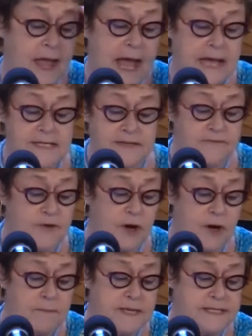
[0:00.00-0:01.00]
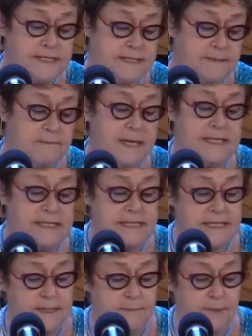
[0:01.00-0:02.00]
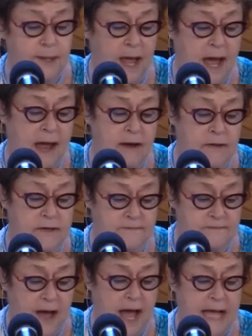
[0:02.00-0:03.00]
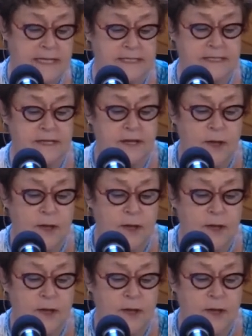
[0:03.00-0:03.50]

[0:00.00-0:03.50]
As a verb, it means a supply or device